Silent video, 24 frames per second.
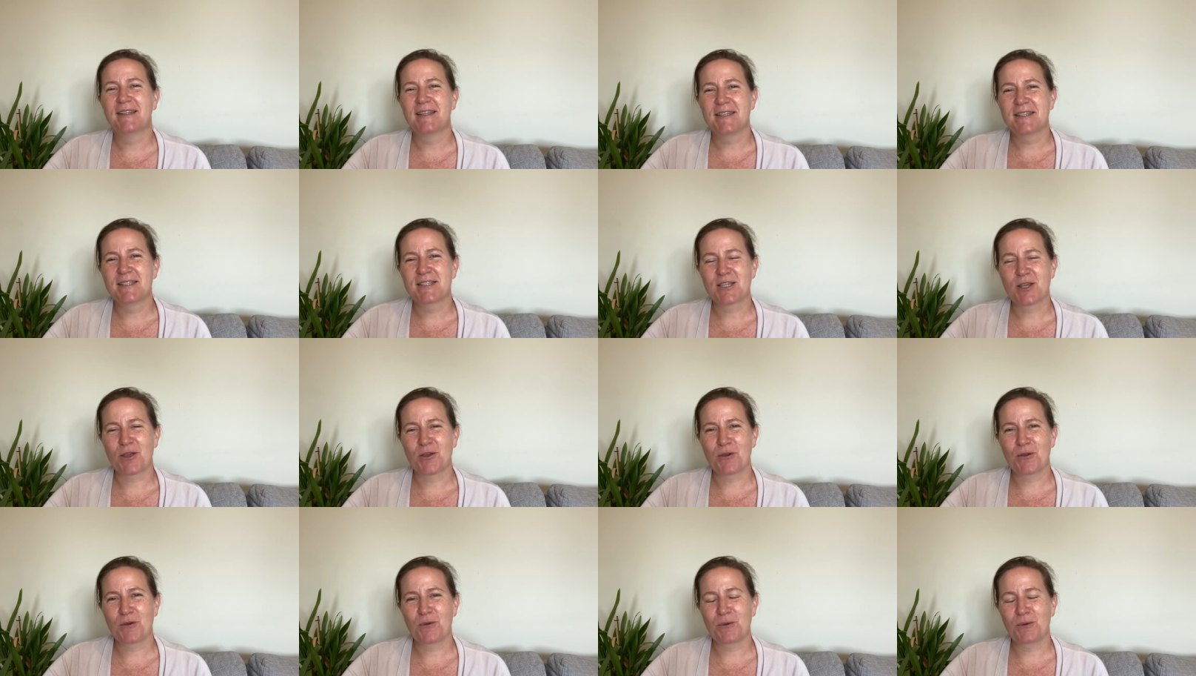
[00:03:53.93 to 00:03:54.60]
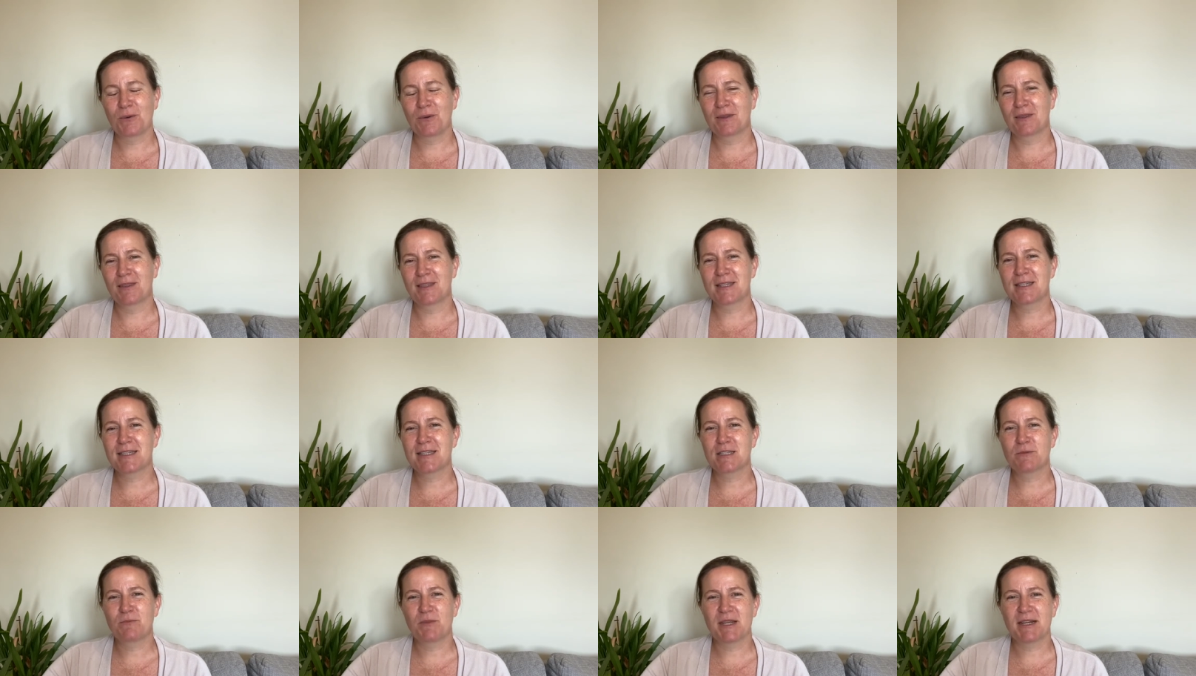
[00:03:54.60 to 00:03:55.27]
So this
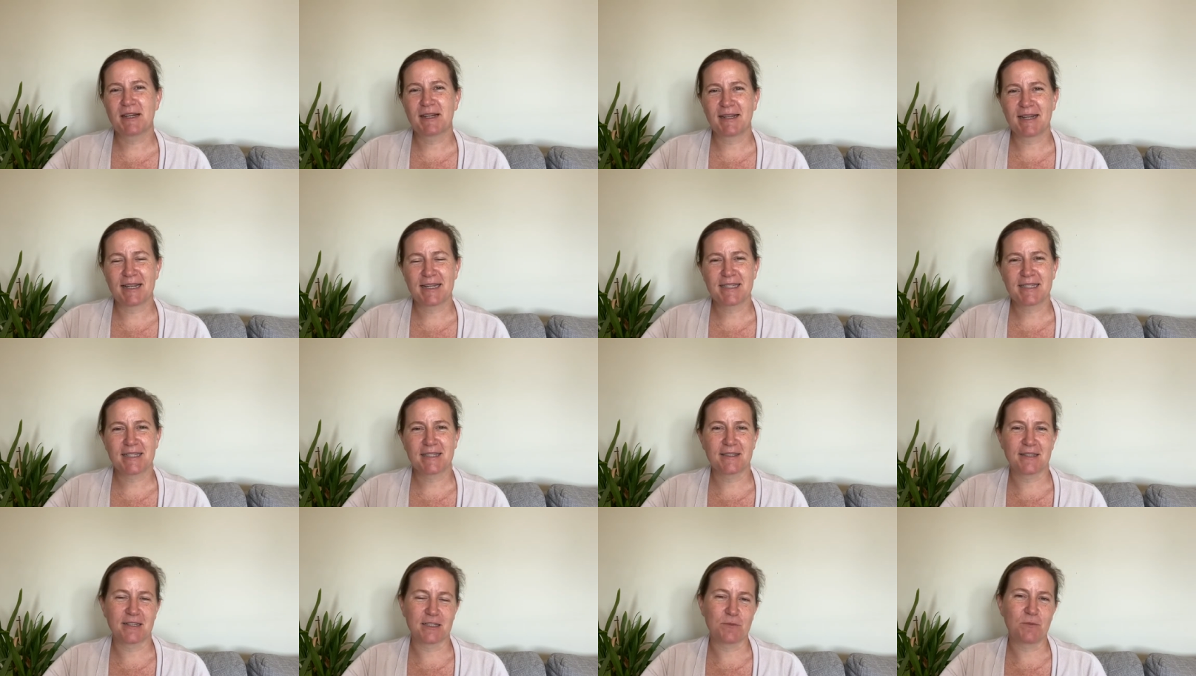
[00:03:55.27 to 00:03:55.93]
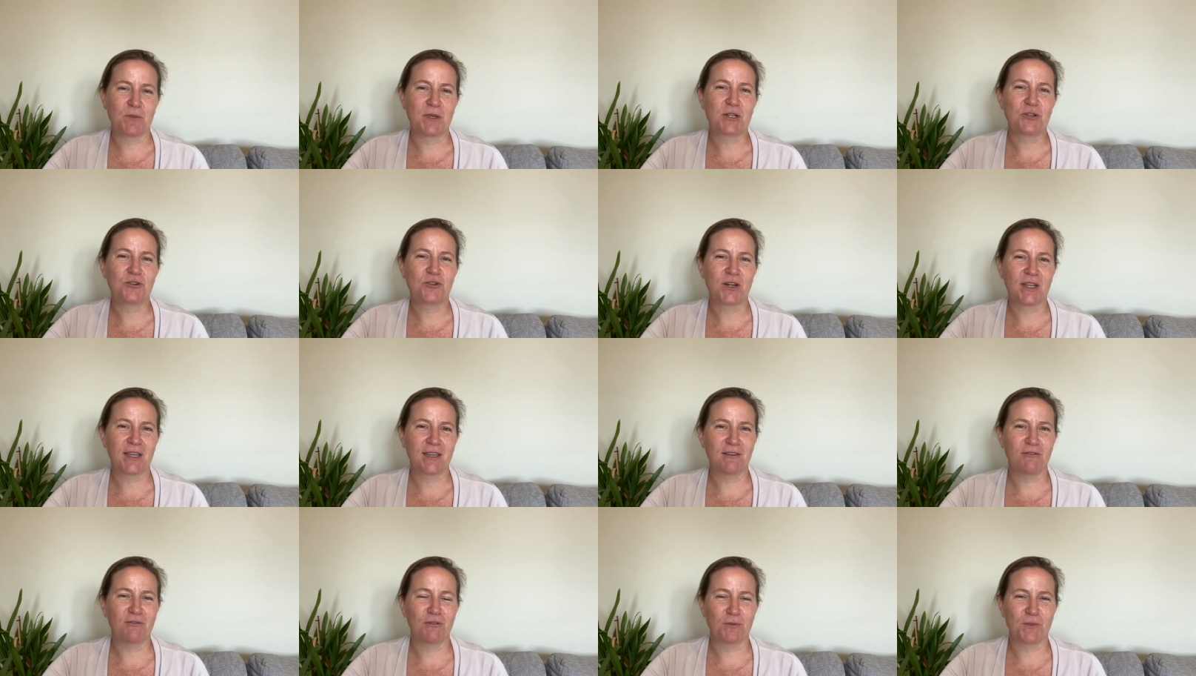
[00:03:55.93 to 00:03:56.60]
has been a lesson that's been
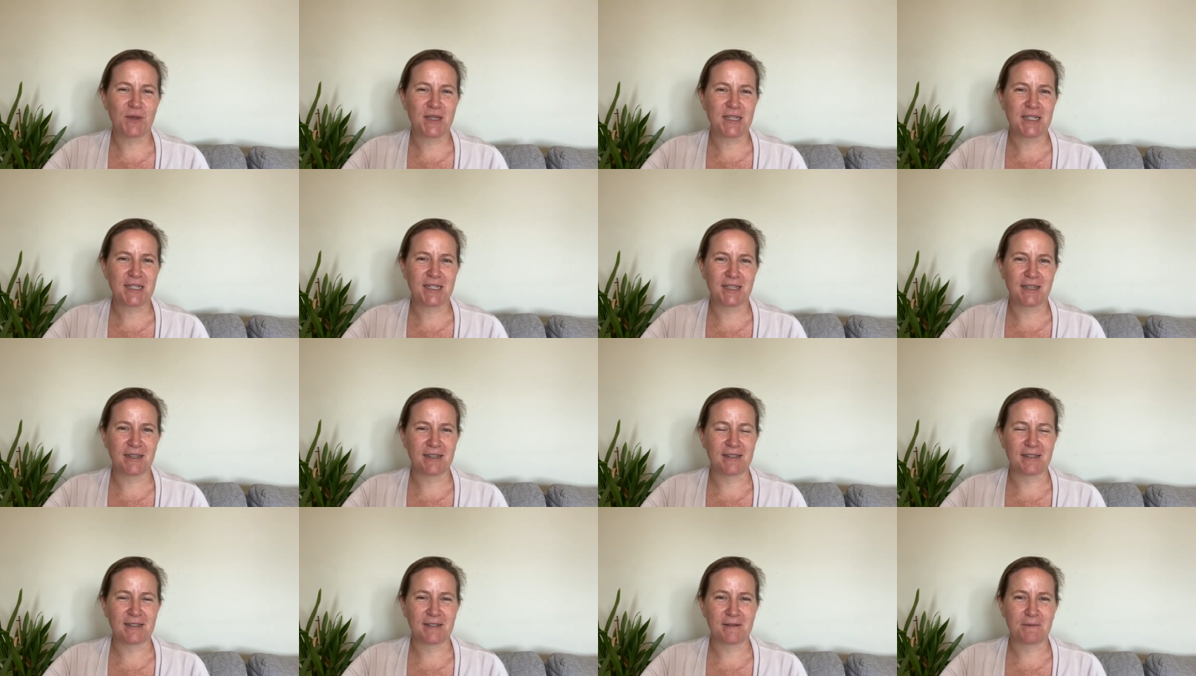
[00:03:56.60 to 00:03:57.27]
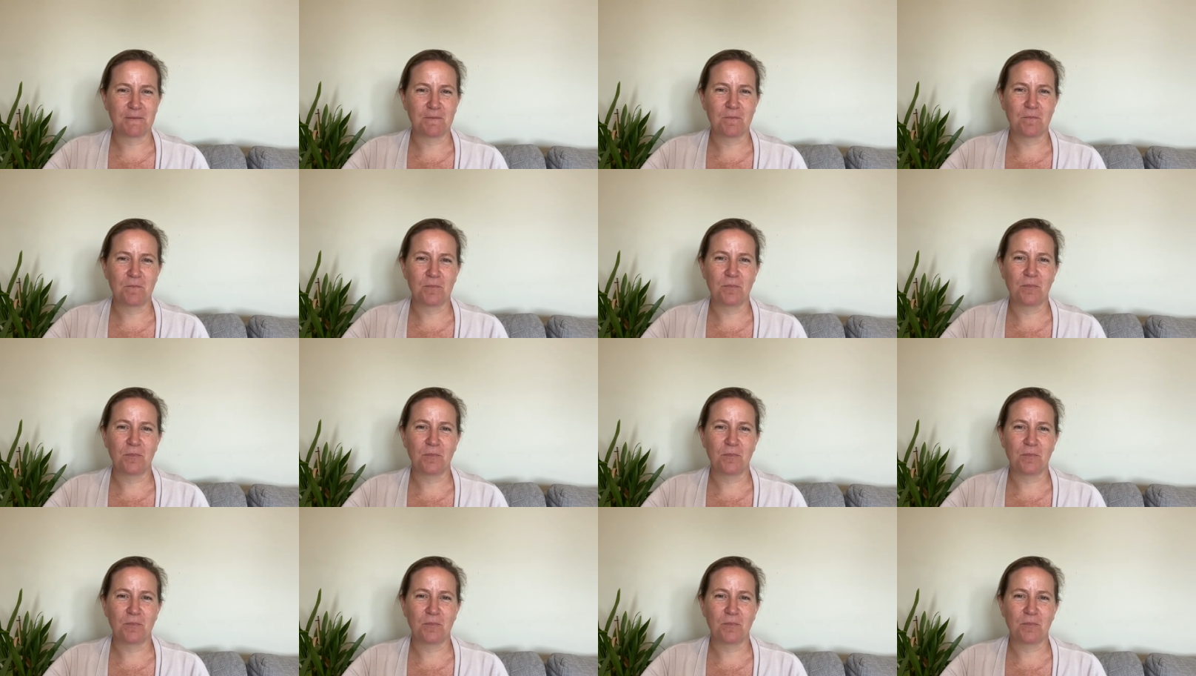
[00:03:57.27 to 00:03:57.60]
tricky for me to learn.